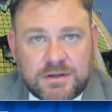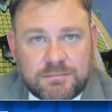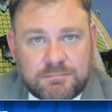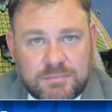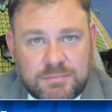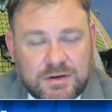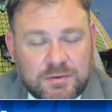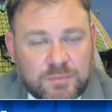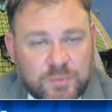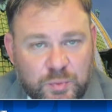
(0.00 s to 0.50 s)

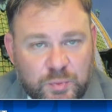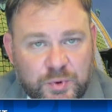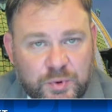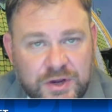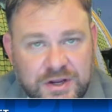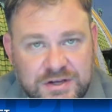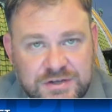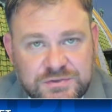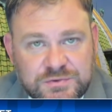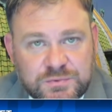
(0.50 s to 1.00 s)
Minimum
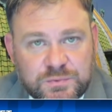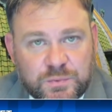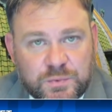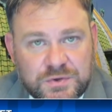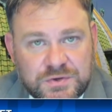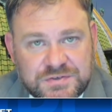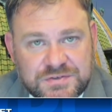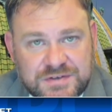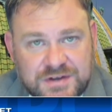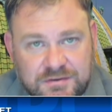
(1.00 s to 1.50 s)
wage
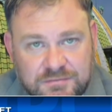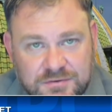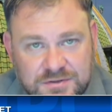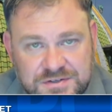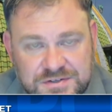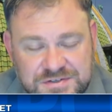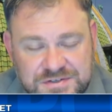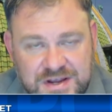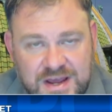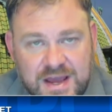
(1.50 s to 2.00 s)
was never
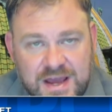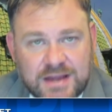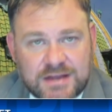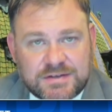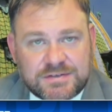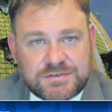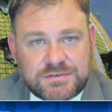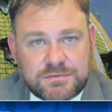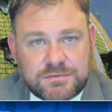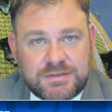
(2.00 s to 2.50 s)

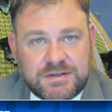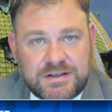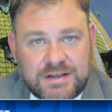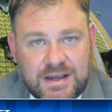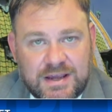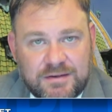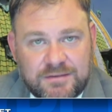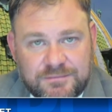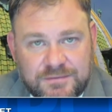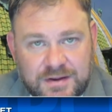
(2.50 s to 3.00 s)
designed to
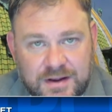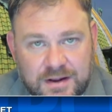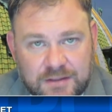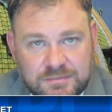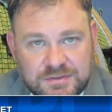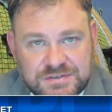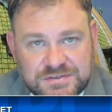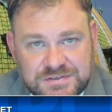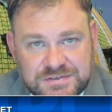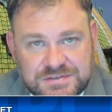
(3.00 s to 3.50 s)
be a
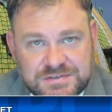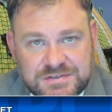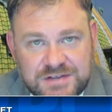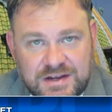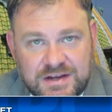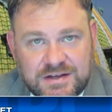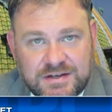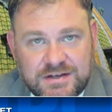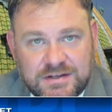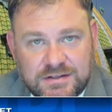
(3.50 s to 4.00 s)

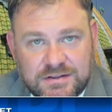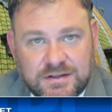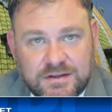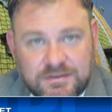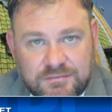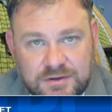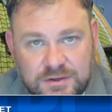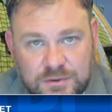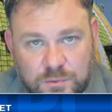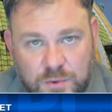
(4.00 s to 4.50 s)
family-sustaining
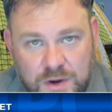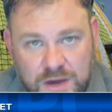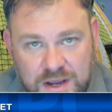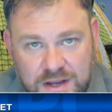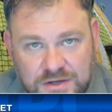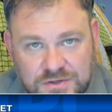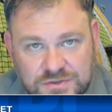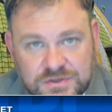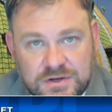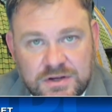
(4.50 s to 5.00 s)
living
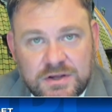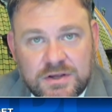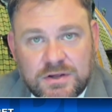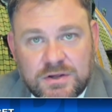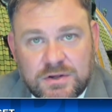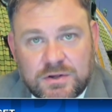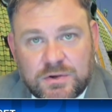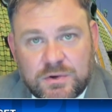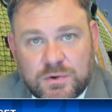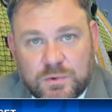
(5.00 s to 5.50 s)
wage.
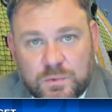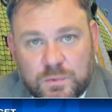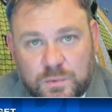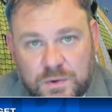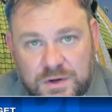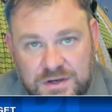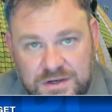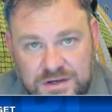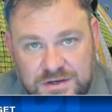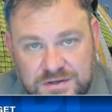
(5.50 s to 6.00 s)

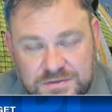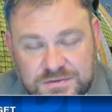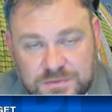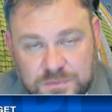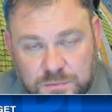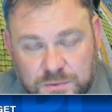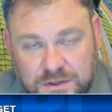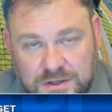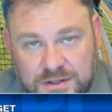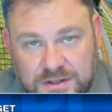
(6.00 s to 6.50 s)
We need to
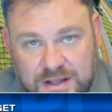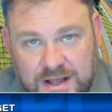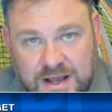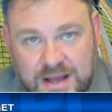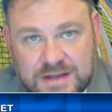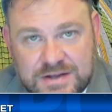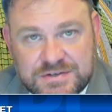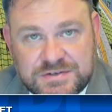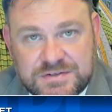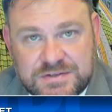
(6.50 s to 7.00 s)

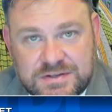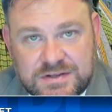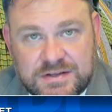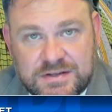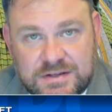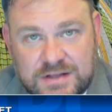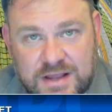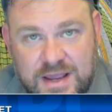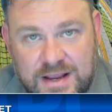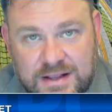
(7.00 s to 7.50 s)
realize
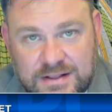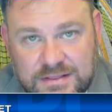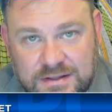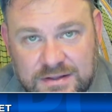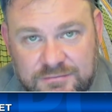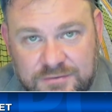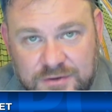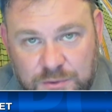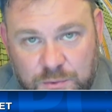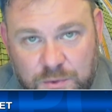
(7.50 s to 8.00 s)
that a
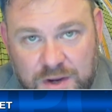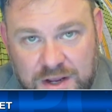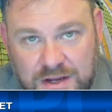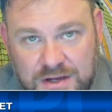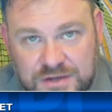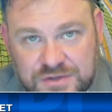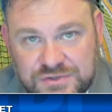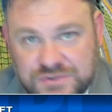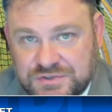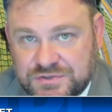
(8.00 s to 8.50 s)
living
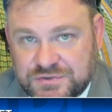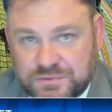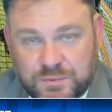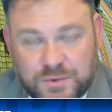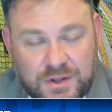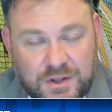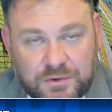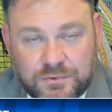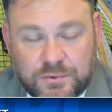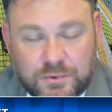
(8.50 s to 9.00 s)
wage is
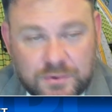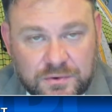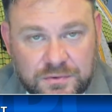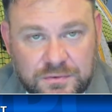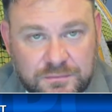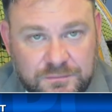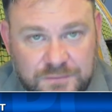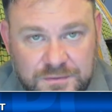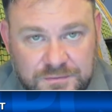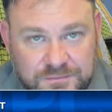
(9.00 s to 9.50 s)
well
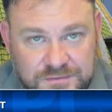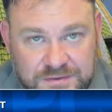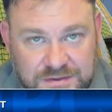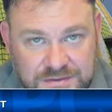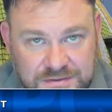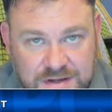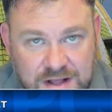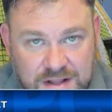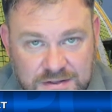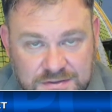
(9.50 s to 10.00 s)
north of
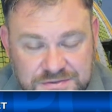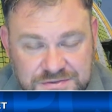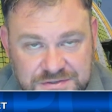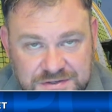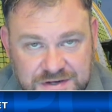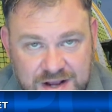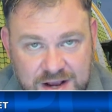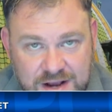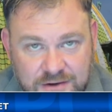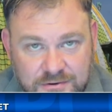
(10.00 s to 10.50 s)
$15
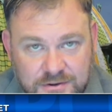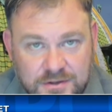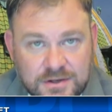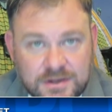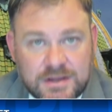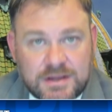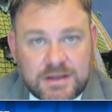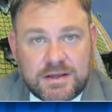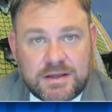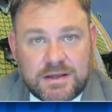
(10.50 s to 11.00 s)
an hour.
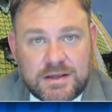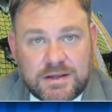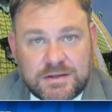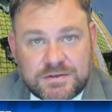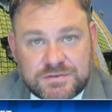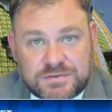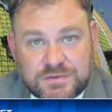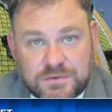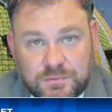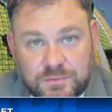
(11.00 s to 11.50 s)

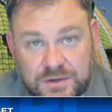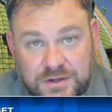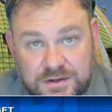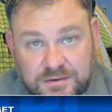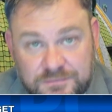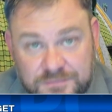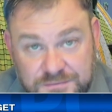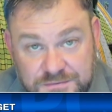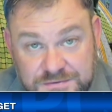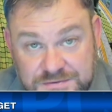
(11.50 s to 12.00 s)
And so we
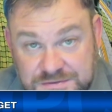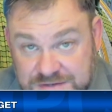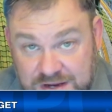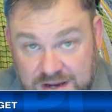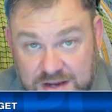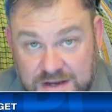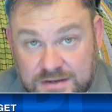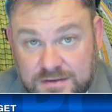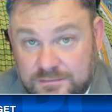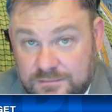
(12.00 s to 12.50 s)
have
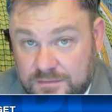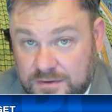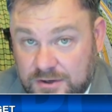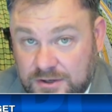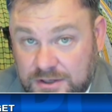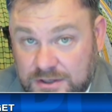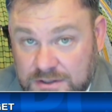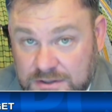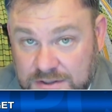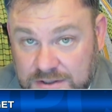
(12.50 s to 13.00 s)
said
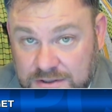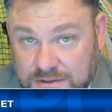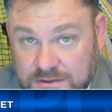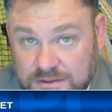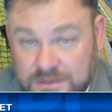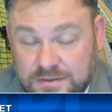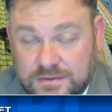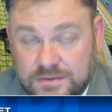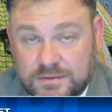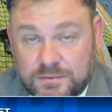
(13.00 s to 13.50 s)
very
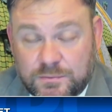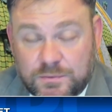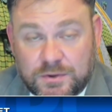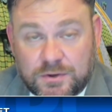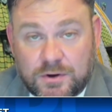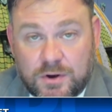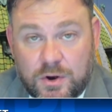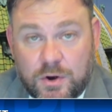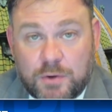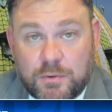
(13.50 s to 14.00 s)
clearly that
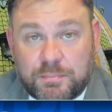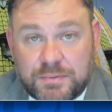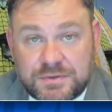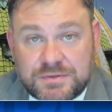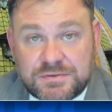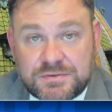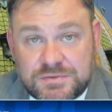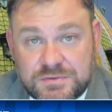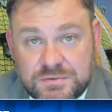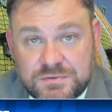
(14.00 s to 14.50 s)
we're
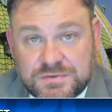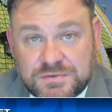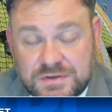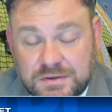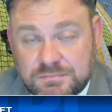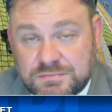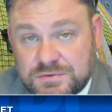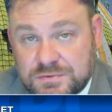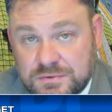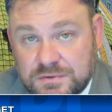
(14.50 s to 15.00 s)
open to
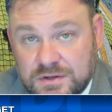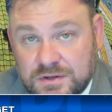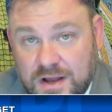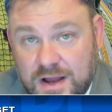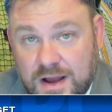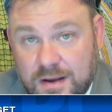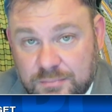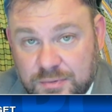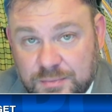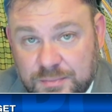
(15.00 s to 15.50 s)
some sort of
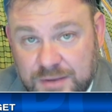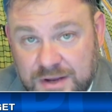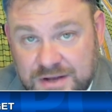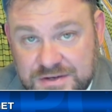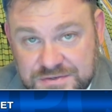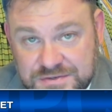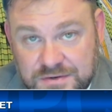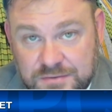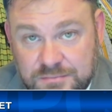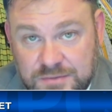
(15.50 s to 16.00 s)

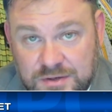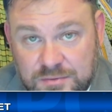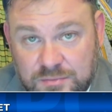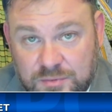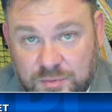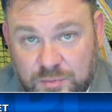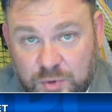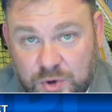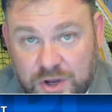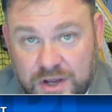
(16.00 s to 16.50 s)
compromise on
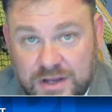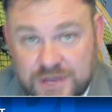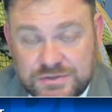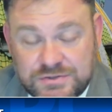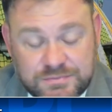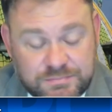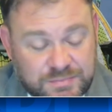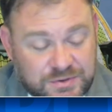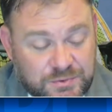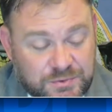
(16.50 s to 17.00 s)
minimum
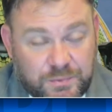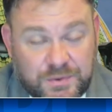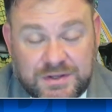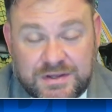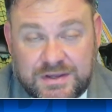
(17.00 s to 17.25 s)
wage, but we